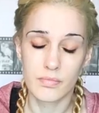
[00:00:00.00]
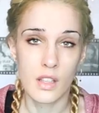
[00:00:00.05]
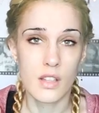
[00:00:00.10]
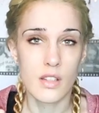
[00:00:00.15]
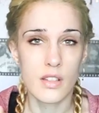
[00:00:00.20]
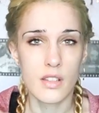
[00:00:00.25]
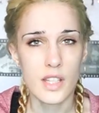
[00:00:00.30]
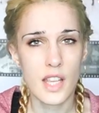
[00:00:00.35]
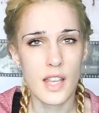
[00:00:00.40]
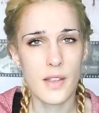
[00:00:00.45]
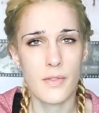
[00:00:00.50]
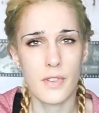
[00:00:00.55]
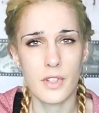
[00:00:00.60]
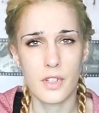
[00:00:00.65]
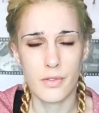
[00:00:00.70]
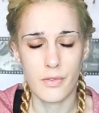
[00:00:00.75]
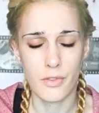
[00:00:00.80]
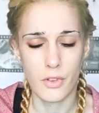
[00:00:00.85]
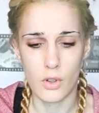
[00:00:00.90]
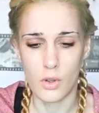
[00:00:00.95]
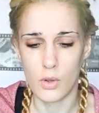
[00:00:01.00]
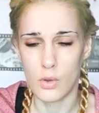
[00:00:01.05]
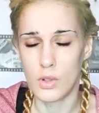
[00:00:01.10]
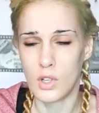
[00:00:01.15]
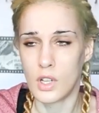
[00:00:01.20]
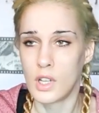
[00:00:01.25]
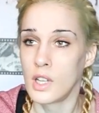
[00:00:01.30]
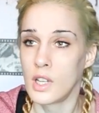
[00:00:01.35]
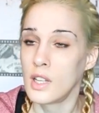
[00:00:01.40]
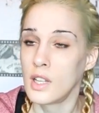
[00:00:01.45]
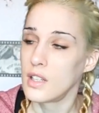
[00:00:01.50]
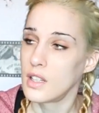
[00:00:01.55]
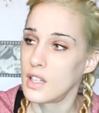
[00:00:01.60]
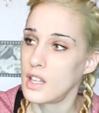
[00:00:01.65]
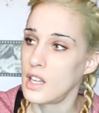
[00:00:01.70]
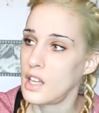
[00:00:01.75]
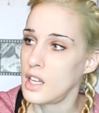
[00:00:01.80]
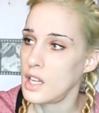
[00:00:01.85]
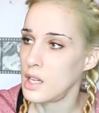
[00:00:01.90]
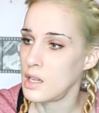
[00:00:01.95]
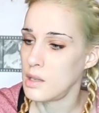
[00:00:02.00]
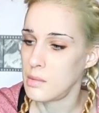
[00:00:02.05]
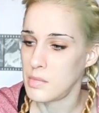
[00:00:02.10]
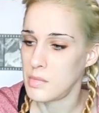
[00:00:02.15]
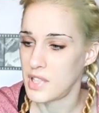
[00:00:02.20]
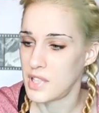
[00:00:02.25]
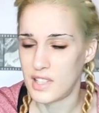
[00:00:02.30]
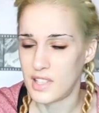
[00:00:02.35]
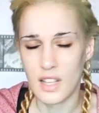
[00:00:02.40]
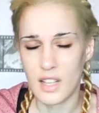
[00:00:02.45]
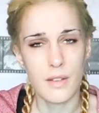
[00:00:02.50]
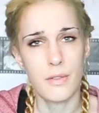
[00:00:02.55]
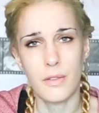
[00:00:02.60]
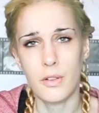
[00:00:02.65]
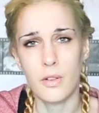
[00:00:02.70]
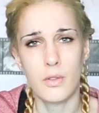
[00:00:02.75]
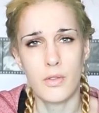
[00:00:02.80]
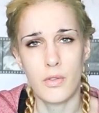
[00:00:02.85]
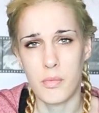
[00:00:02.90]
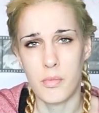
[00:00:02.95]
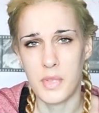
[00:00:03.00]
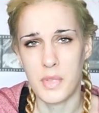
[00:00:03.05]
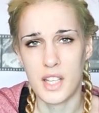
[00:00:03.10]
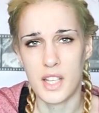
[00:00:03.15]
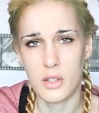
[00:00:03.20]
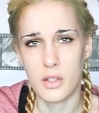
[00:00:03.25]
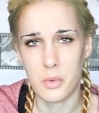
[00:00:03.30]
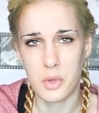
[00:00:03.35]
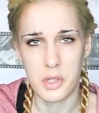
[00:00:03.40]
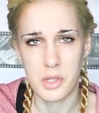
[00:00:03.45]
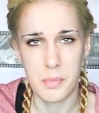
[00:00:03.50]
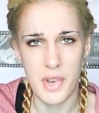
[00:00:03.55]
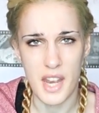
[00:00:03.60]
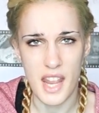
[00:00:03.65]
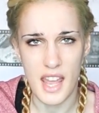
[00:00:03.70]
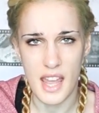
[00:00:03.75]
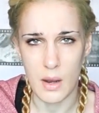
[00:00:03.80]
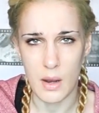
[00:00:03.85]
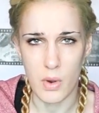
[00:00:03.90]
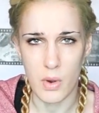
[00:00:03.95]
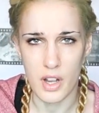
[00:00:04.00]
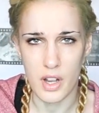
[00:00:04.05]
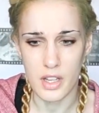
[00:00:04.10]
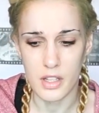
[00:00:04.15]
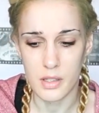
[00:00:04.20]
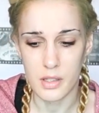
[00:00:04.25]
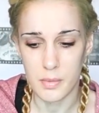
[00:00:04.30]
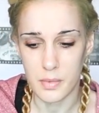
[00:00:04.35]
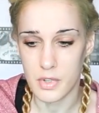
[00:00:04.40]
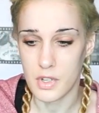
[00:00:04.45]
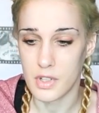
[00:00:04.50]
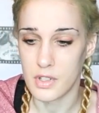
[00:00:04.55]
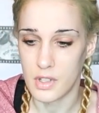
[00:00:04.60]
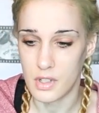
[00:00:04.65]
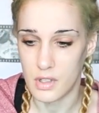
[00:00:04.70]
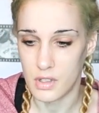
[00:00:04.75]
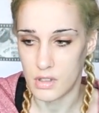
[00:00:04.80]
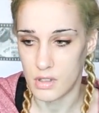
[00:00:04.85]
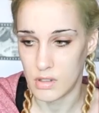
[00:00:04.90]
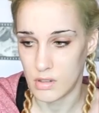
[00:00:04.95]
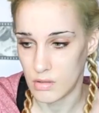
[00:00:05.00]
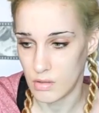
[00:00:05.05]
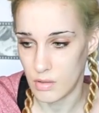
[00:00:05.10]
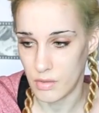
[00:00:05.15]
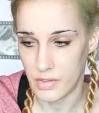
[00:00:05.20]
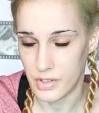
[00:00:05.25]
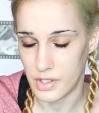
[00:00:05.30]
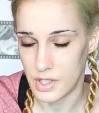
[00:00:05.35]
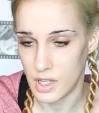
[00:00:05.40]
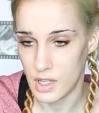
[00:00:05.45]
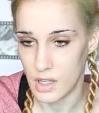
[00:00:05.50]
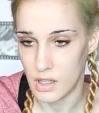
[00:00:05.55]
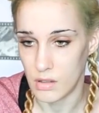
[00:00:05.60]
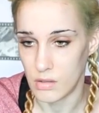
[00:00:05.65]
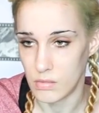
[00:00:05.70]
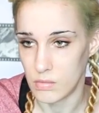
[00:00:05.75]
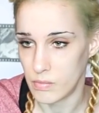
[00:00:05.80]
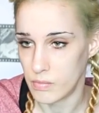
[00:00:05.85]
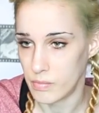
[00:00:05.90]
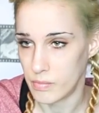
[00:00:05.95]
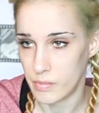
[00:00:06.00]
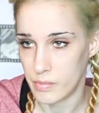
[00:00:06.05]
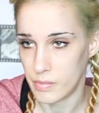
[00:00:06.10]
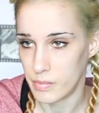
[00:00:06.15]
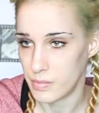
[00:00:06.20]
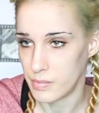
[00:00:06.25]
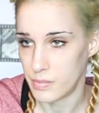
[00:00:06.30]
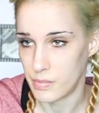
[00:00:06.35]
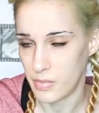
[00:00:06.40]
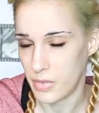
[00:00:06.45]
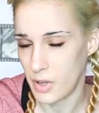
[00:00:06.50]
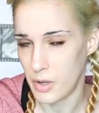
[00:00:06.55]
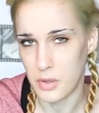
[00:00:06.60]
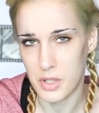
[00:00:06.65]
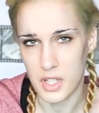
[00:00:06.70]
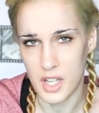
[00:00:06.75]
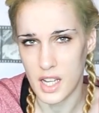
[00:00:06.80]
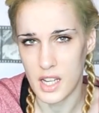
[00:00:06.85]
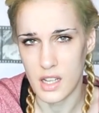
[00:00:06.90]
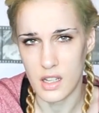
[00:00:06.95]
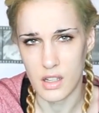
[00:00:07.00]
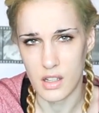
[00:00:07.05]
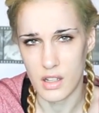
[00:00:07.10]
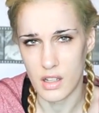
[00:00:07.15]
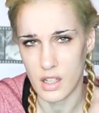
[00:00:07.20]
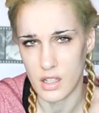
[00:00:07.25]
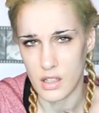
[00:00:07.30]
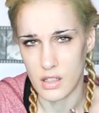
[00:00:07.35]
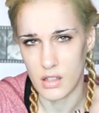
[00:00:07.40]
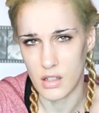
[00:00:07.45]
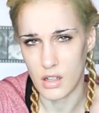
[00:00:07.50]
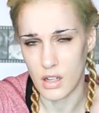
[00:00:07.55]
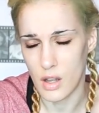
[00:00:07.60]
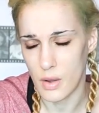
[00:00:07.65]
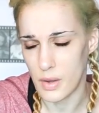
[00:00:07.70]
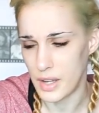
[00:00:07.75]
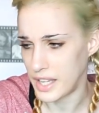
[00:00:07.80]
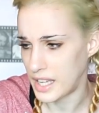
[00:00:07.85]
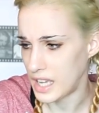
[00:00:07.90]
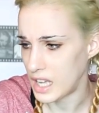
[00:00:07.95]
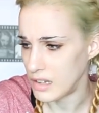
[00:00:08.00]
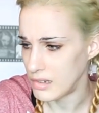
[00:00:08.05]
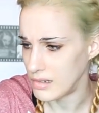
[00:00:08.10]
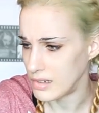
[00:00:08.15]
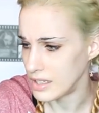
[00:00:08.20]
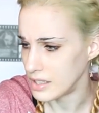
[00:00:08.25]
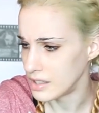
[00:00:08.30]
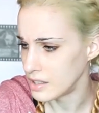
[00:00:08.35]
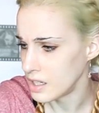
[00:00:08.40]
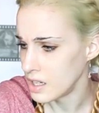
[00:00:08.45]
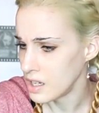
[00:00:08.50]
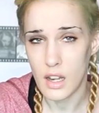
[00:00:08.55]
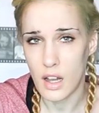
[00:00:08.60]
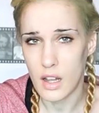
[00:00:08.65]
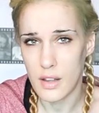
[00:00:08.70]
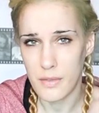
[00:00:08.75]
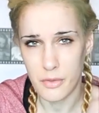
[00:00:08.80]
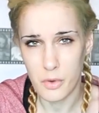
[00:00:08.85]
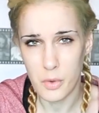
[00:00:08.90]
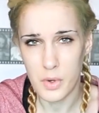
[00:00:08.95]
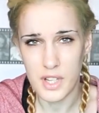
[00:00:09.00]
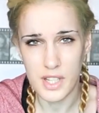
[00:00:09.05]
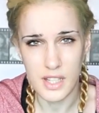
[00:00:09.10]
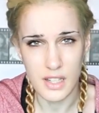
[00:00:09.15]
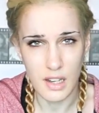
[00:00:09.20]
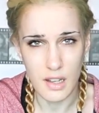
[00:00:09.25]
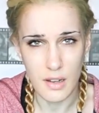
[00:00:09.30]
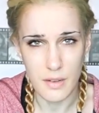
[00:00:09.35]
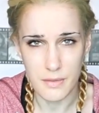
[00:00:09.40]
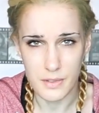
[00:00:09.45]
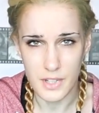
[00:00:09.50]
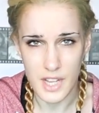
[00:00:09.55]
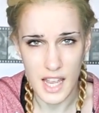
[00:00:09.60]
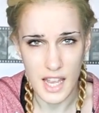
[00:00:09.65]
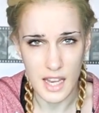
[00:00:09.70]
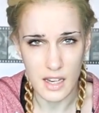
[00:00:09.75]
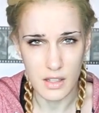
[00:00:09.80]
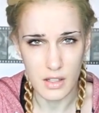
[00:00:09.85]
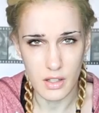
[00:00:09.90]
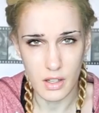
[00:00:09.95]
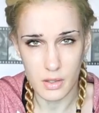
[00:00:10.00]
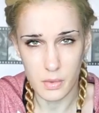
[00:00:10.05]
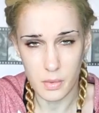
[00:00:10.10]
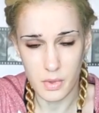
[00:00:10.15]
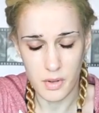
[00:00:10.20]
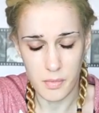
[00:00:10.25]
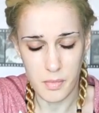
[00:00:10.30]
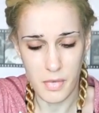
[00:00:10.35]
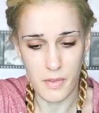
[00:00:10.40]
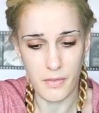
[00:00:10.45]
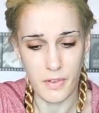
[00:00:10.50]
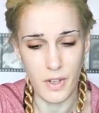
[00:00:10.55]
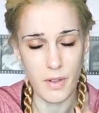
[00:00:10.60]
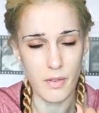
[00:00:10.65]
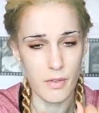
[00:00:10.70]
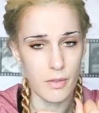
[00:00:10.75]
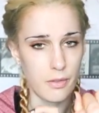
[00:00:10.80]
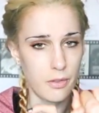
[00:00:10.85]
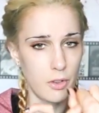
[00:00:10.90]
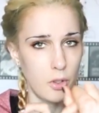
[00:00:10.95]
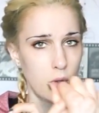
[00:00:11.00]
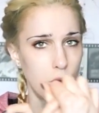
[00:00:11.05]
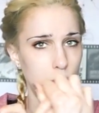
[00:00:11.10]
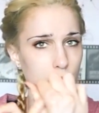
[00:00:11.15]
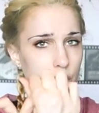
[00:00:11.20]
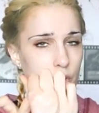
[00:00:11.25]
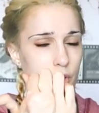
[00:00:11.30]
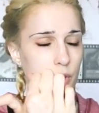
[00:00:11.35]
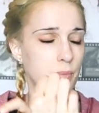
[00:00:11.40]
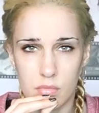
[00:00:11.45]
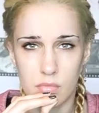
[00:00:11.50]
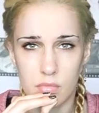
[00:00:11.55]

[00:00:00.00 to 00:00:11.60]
Safest food. A safe food for me has always been egg whites because it's obviously protein and low in calories. I've always loved eggs, it's one of my favourite foods.